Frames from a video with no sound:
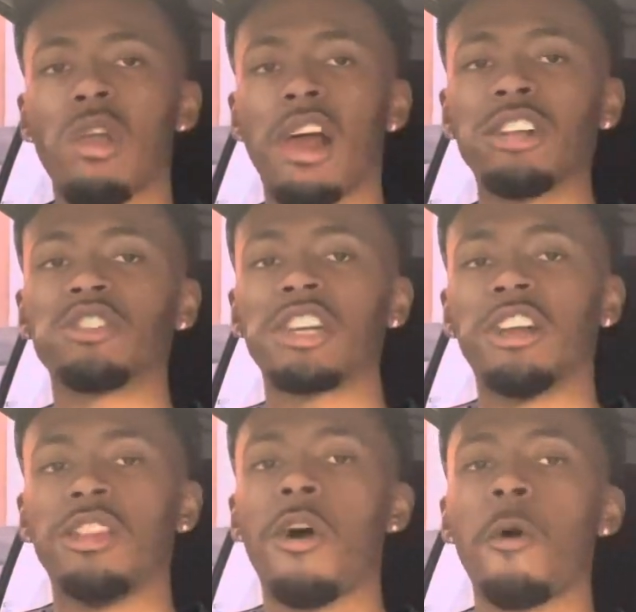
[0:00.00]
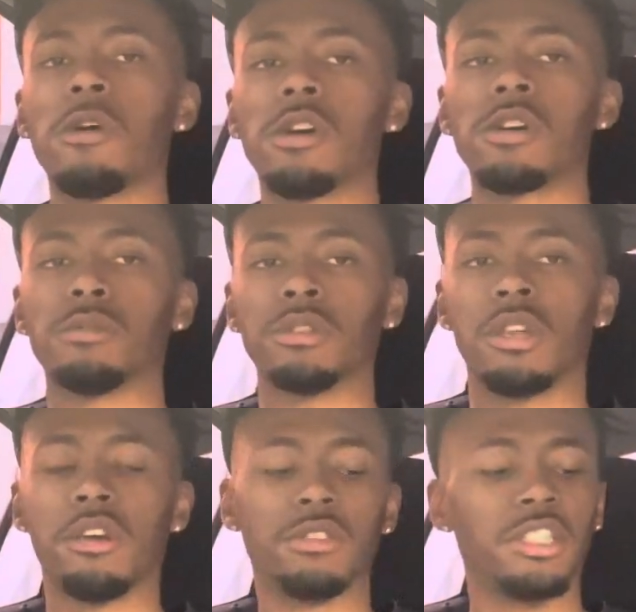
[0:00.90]
I just got long arms and
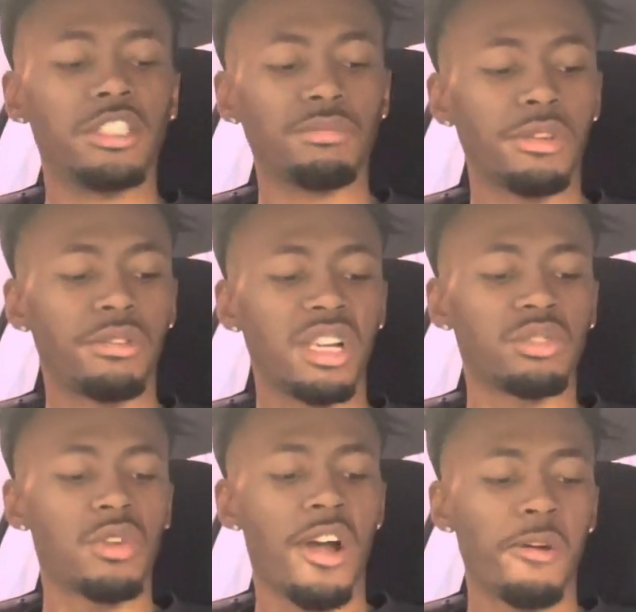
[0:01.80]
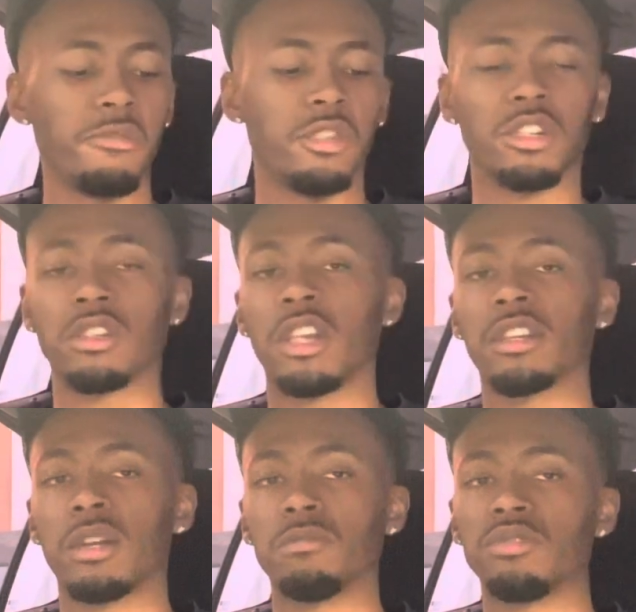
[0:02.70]
long legs, bro. That's why I be looking like
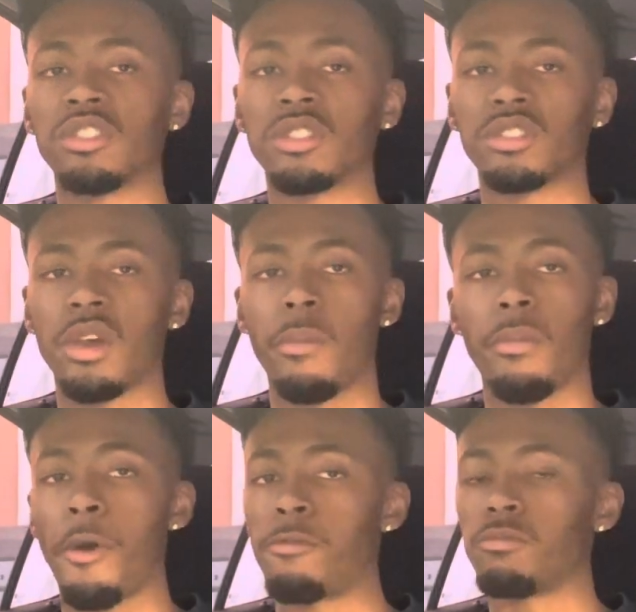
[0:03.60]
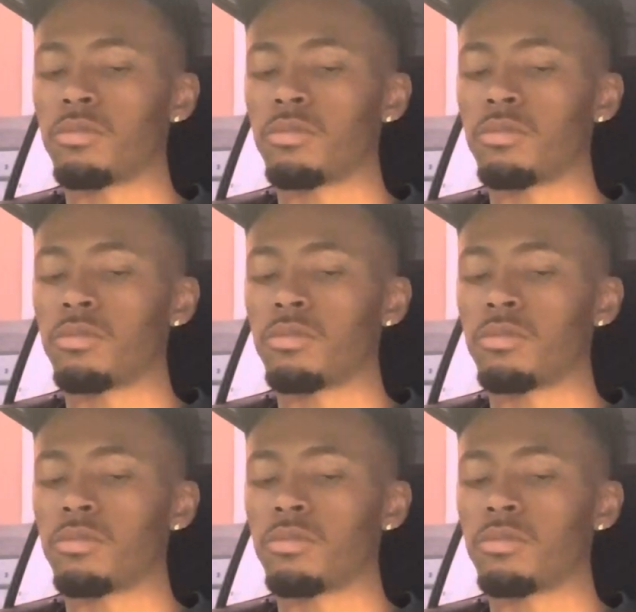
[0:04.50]
I'm 6-something, bro.